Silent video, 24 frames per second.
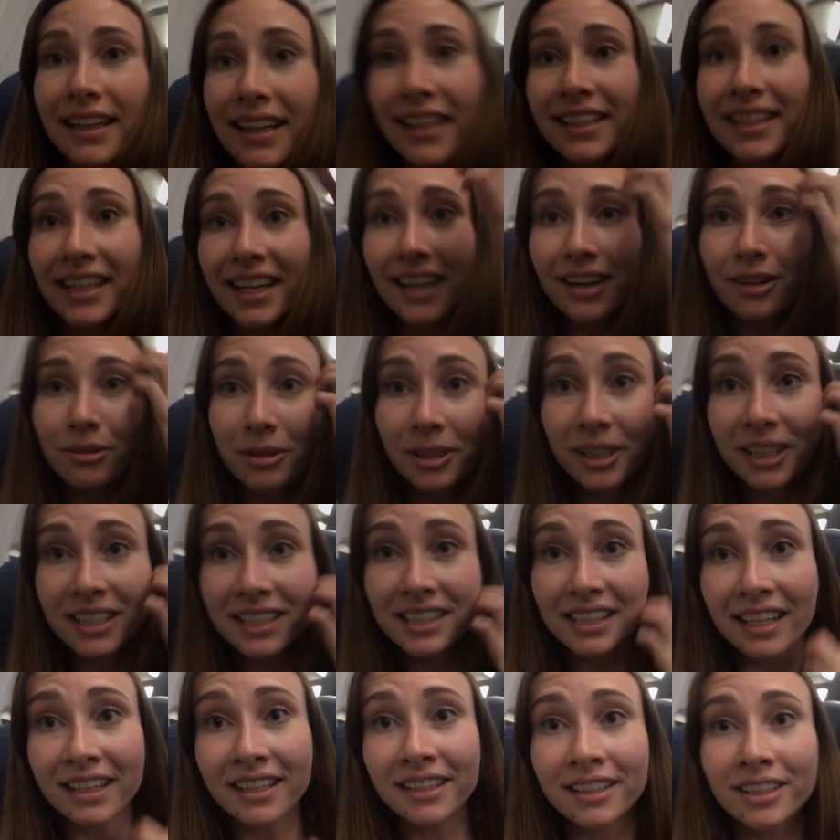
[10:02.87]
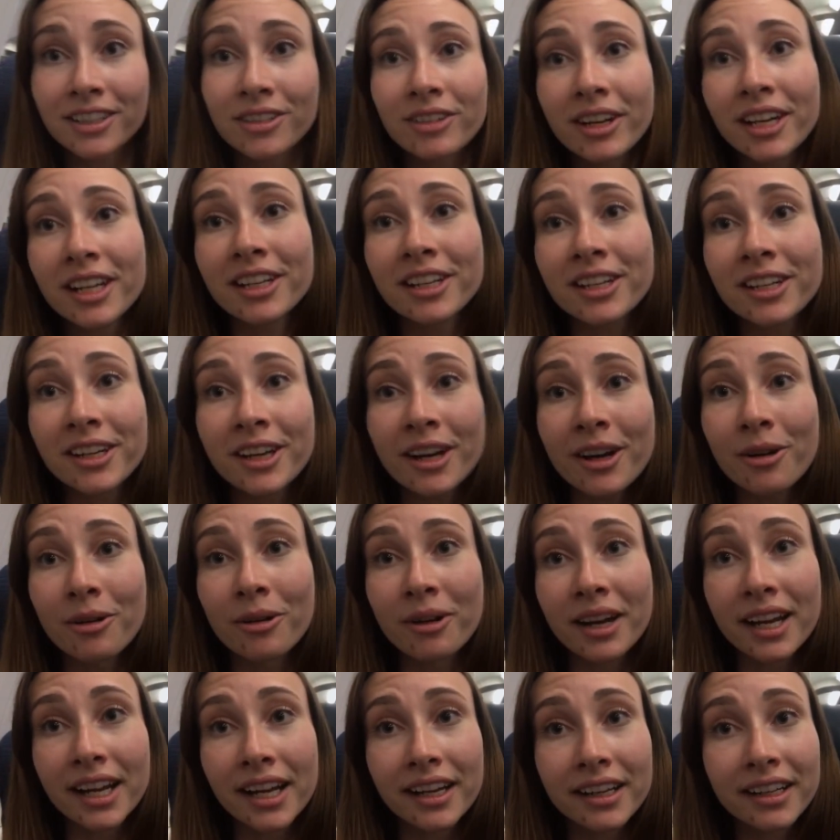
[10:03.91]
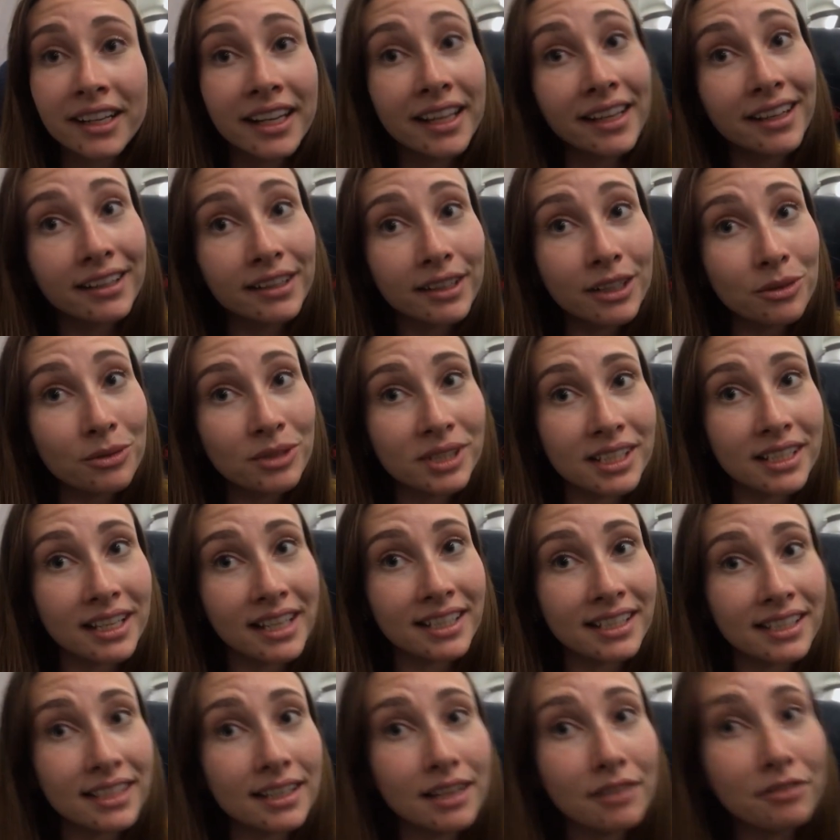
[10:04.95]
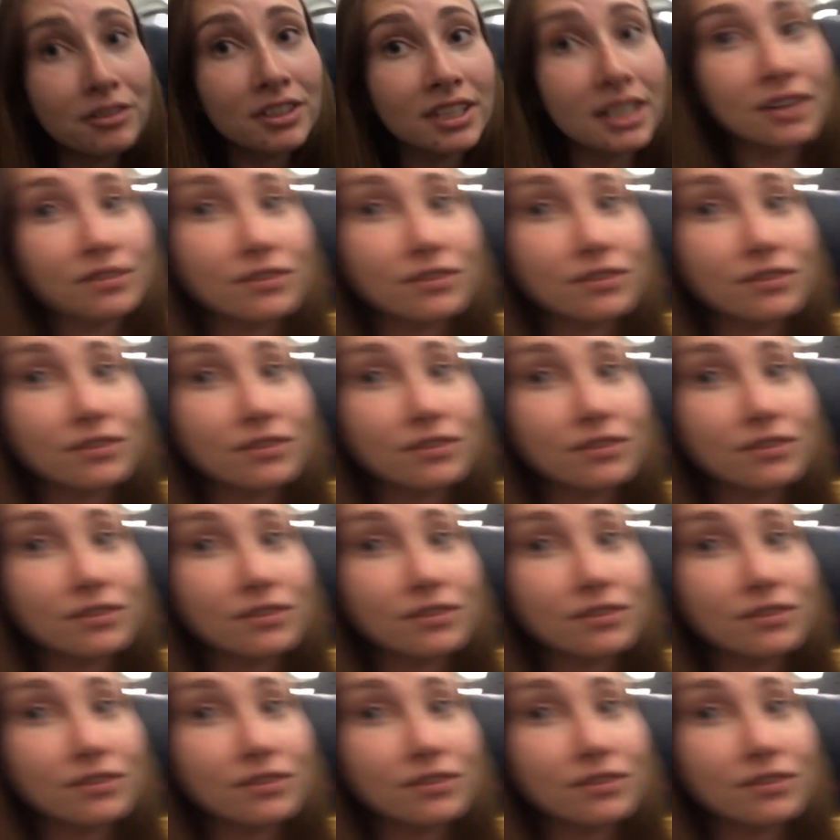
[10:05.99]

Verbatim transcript: And yeah, we're excited and ready to go. Air Canada was nice enough to